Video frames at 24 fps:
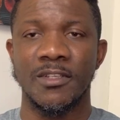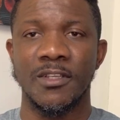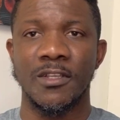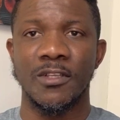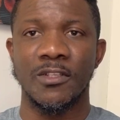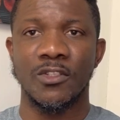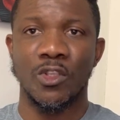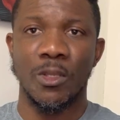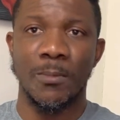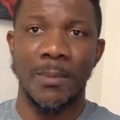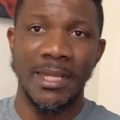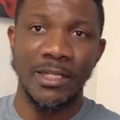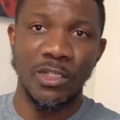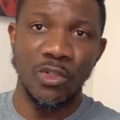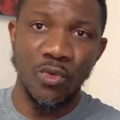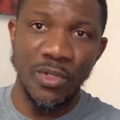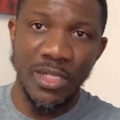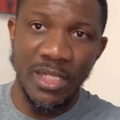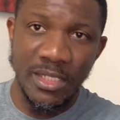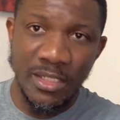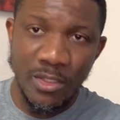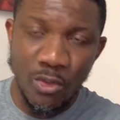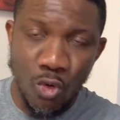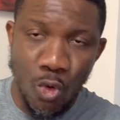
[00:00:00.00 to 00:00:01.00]
Some are
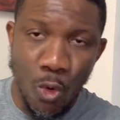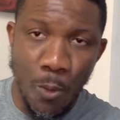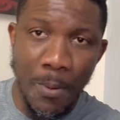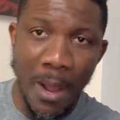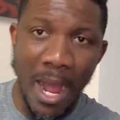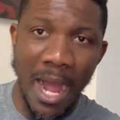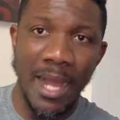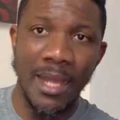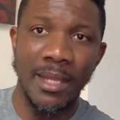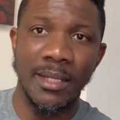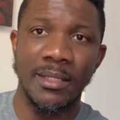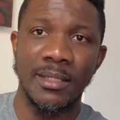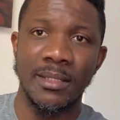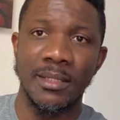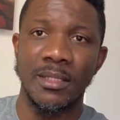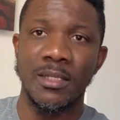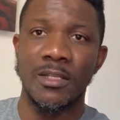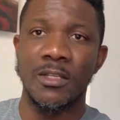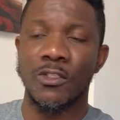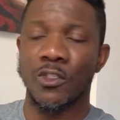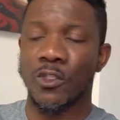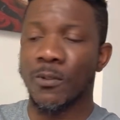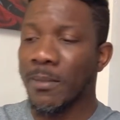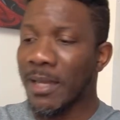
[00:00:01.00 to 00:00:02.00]
doing Uber.
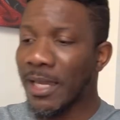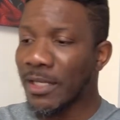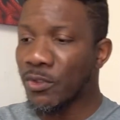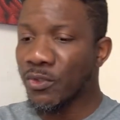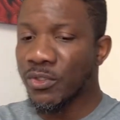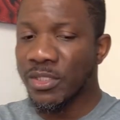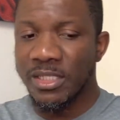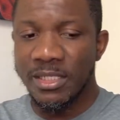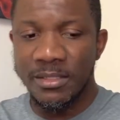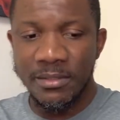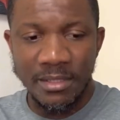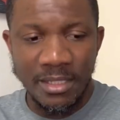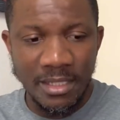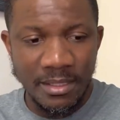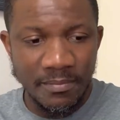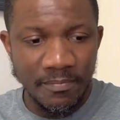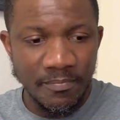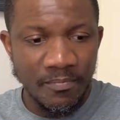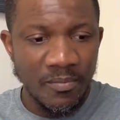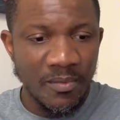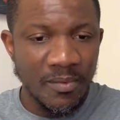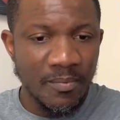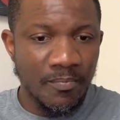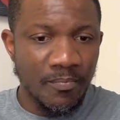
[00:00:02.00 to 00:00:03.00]
Some are using
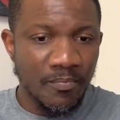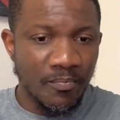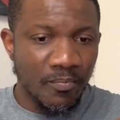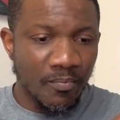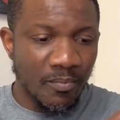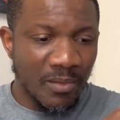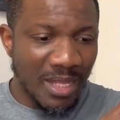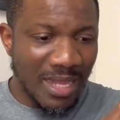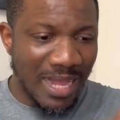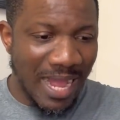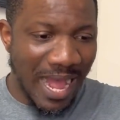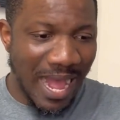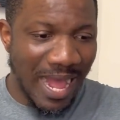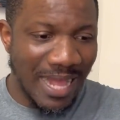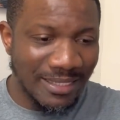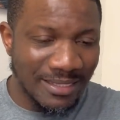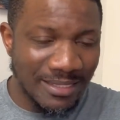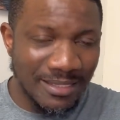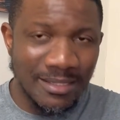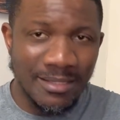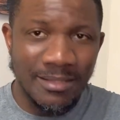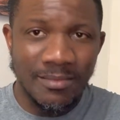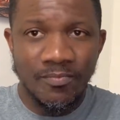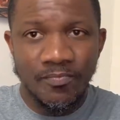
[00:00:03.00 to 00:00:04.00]

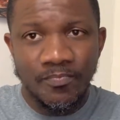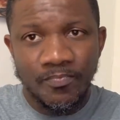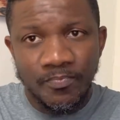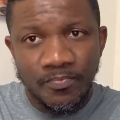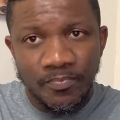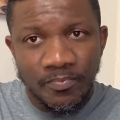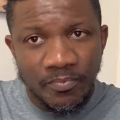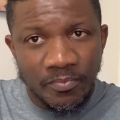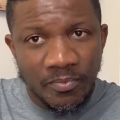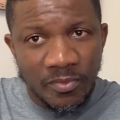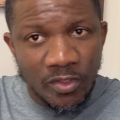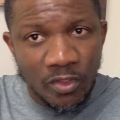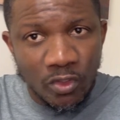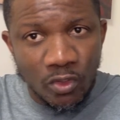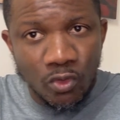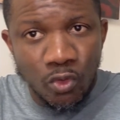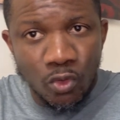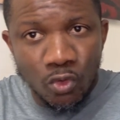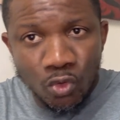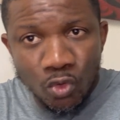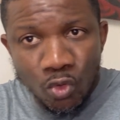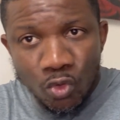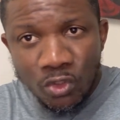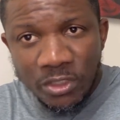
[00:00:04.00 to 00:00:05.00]
cars
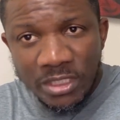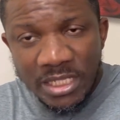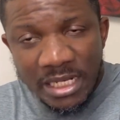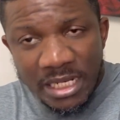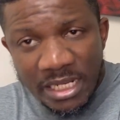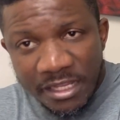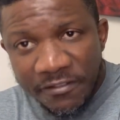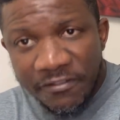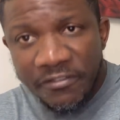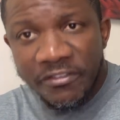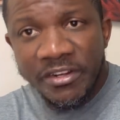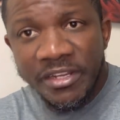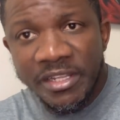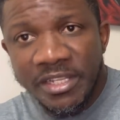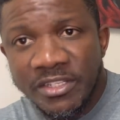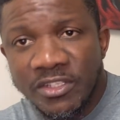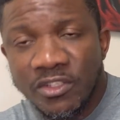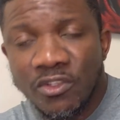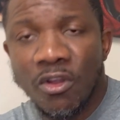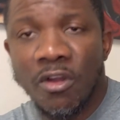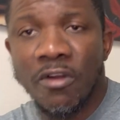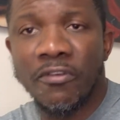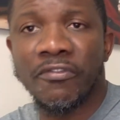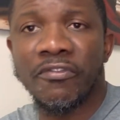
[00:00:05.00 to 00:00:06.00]
to do delivery
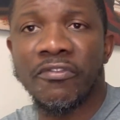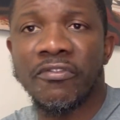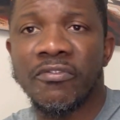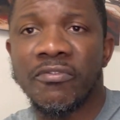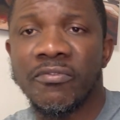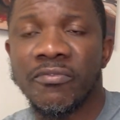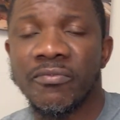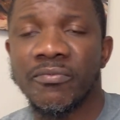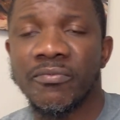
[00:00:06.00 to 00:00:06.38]
stuff.